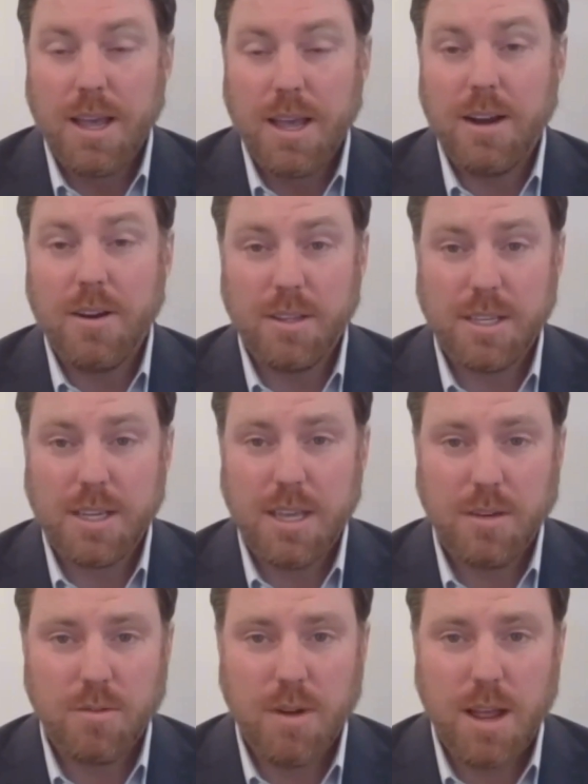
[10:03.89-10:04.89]
And I know that's a
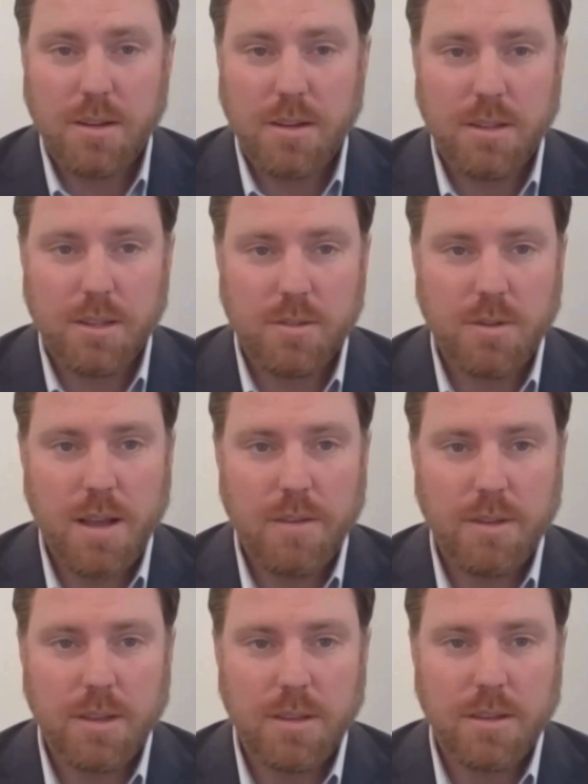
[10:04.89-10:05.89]
key trend that's
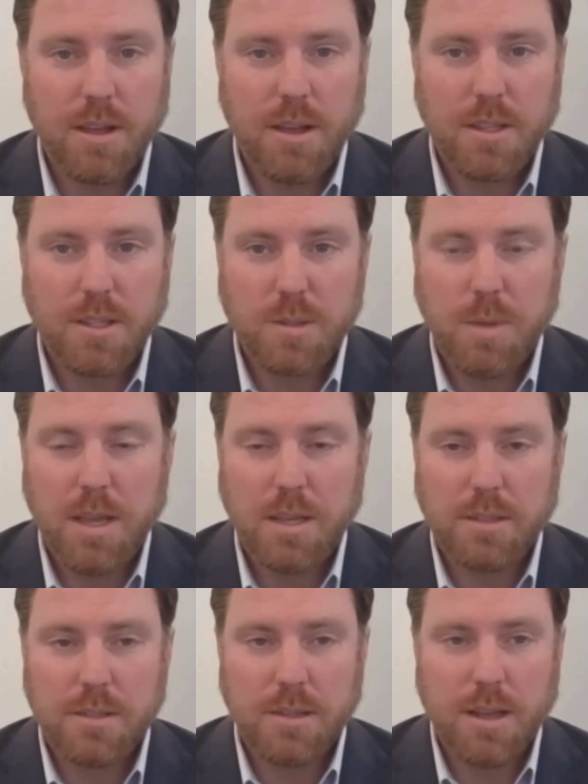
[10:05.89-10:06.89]
driving the
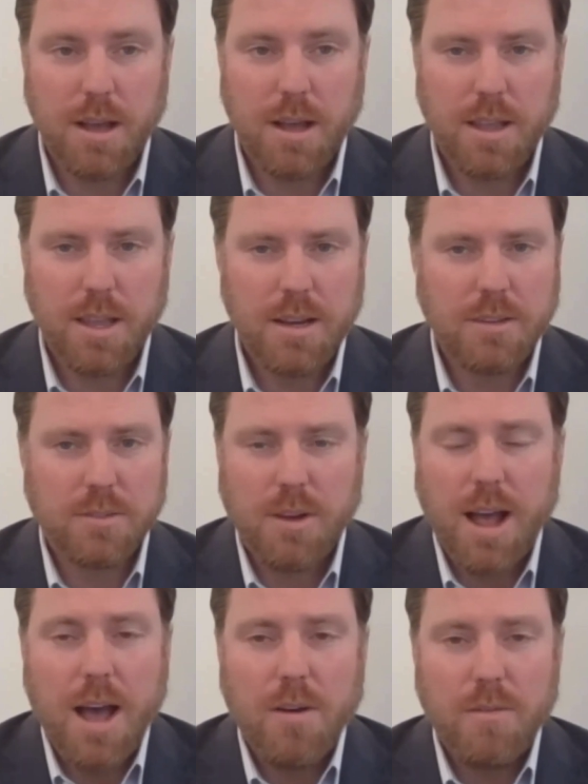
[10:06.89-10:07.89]
space. And so,
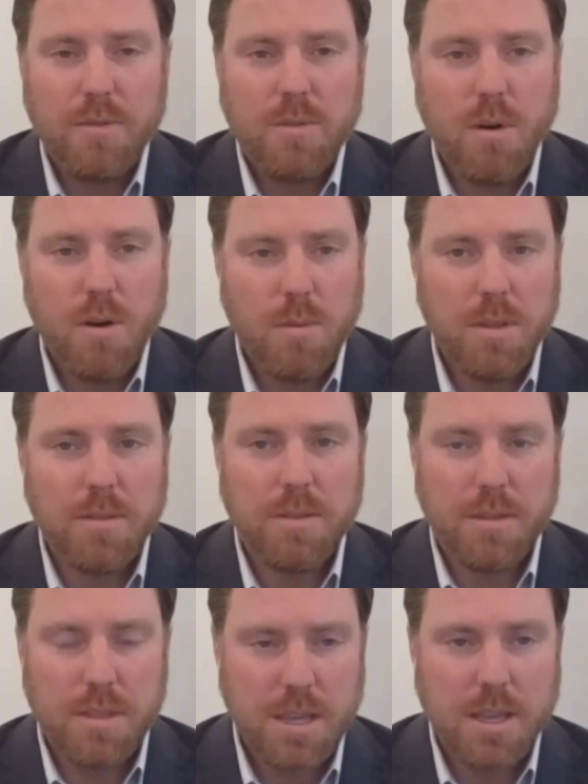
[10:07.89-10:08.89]
how have you all been
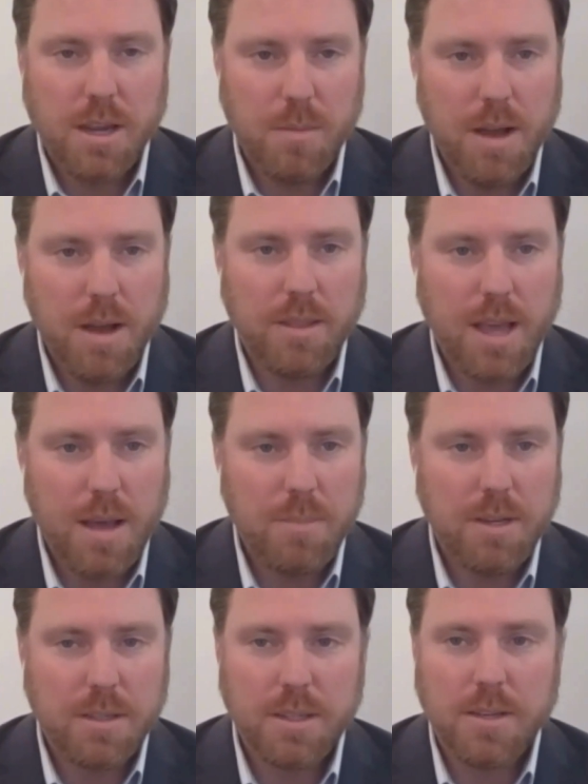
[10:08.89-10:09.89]
thinking about that?
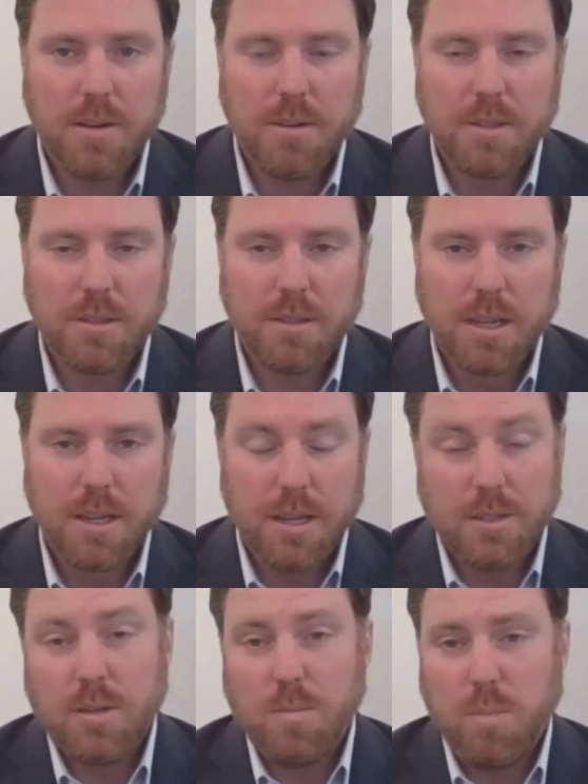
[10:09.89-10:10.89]
Because I know it's
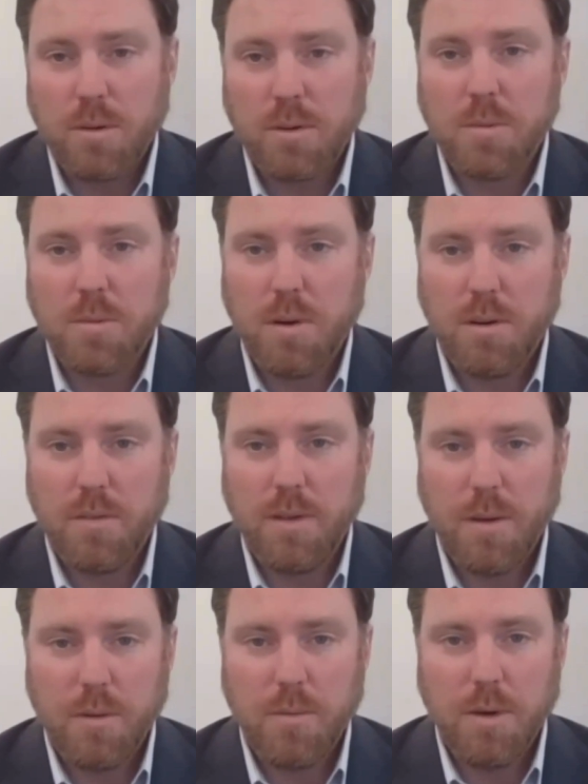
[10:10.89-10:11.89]
an important component of
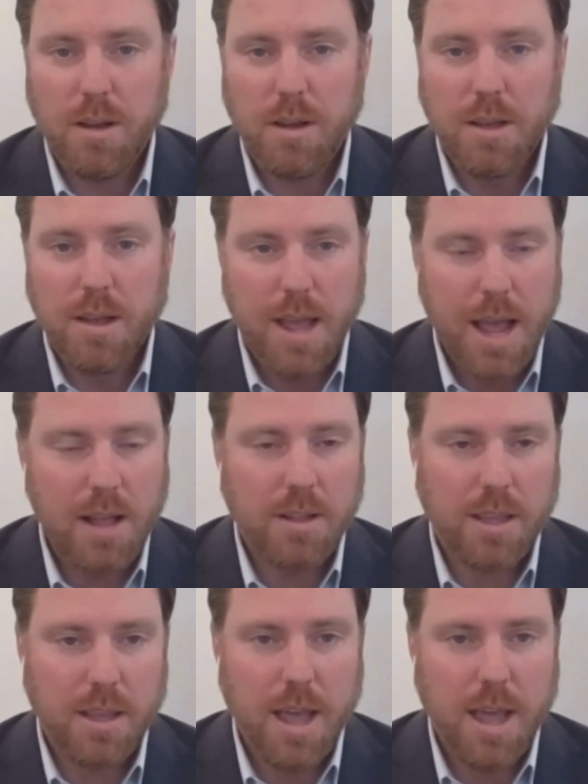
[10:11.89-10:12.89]
how we want to
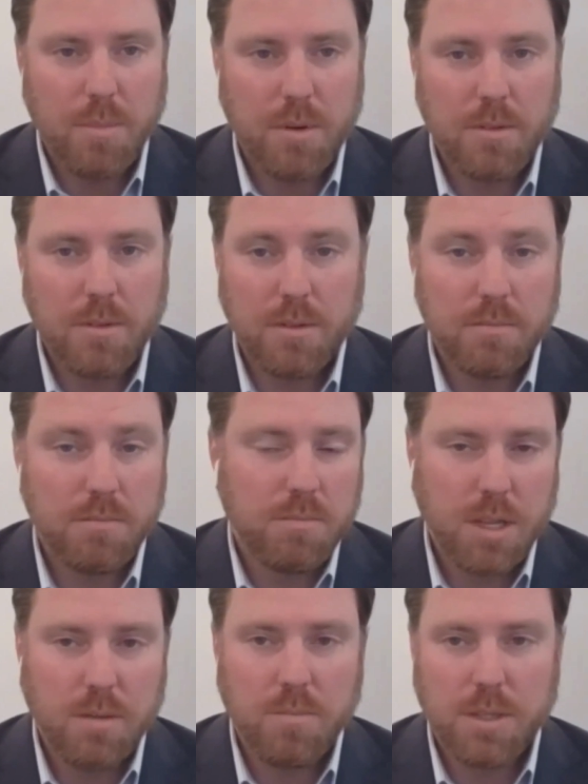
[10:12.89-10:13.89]
allocate capital
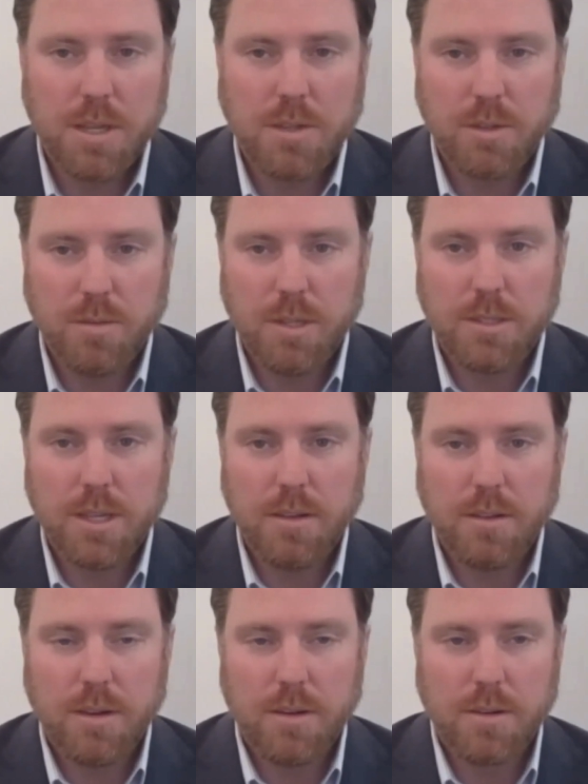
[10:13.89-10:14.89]
and potentially risks out
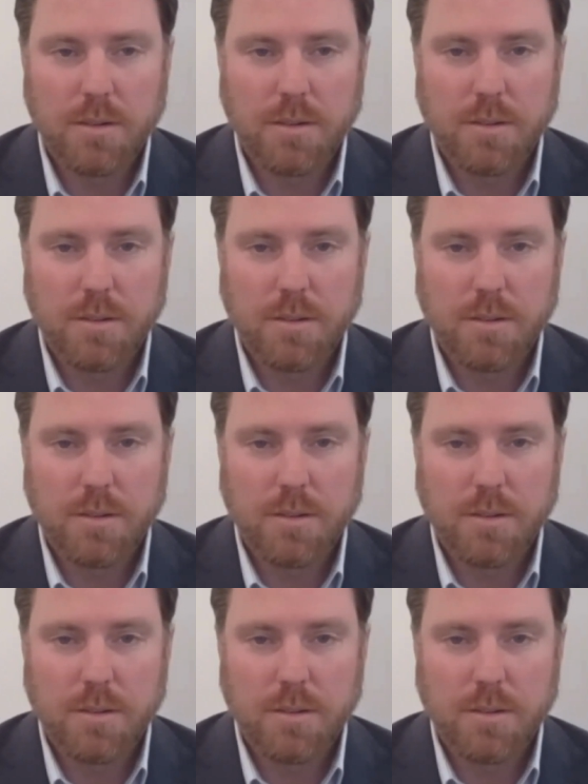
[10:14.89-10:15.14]
there.